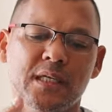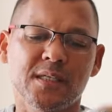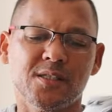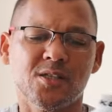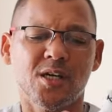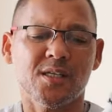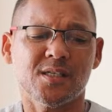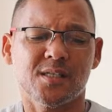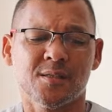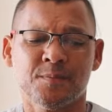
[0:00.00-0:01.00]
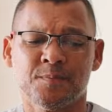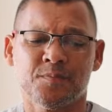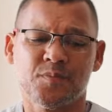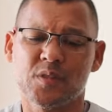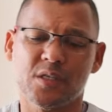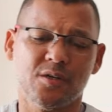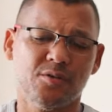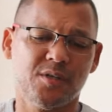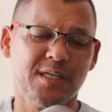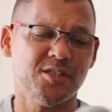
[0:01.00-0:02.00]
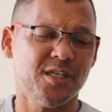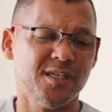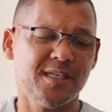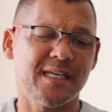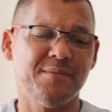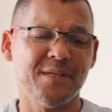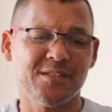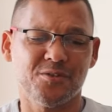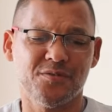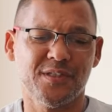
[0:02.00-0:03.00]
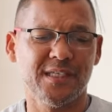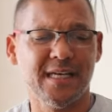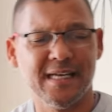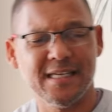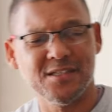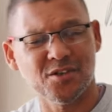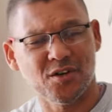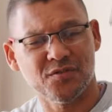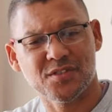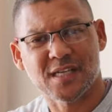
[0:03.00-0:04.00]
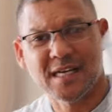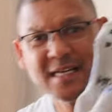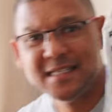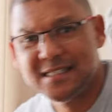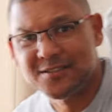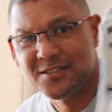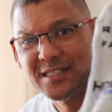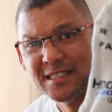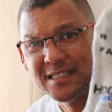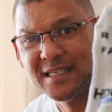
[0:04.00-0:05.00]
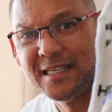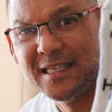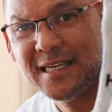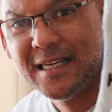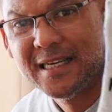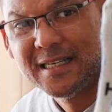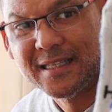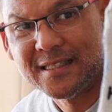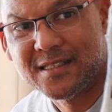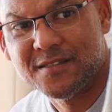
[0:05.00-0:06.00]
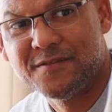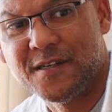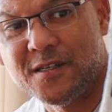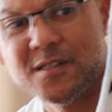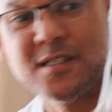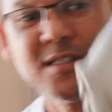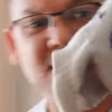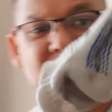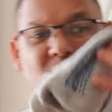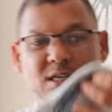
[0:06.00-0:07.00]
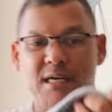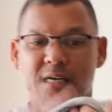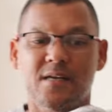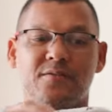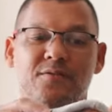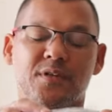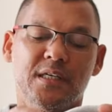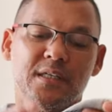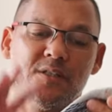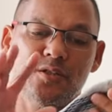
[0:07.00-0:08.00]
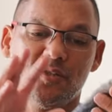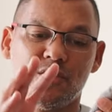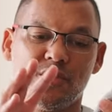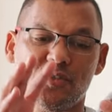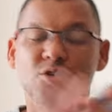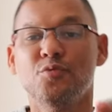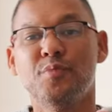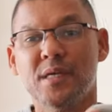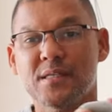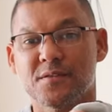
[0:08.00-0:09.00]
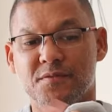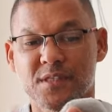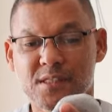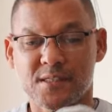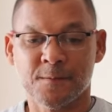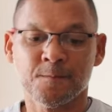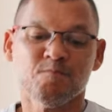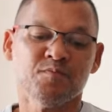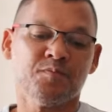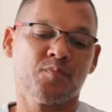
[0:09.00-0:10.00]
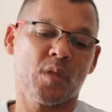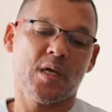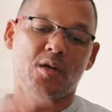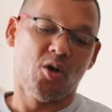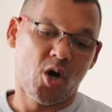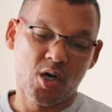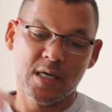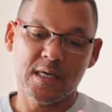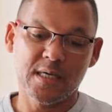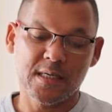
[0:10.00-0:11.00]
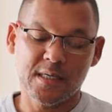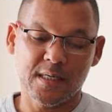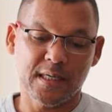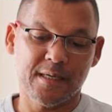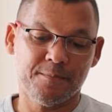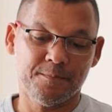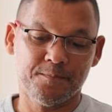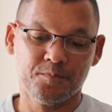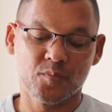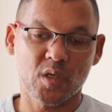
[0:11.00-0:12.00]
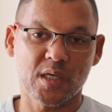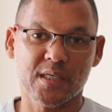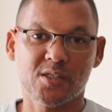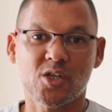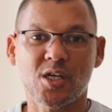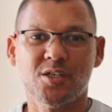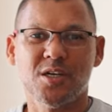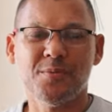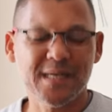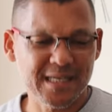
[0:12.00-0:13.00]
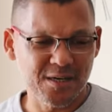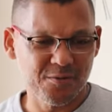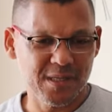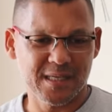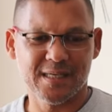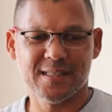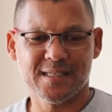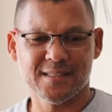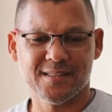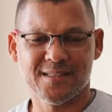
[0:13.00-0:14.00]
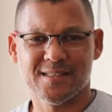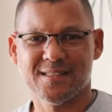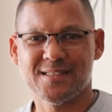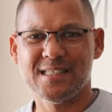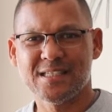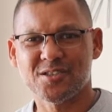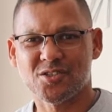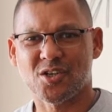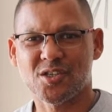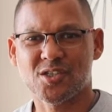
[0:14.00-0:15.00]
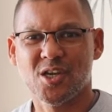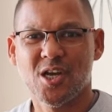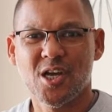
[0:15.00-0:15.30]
socks. So they generally come in sort of a range of size. You'll see there, that's a Falk sock. I have two pairs of this, a longer sock. You don't want to go with the secret socks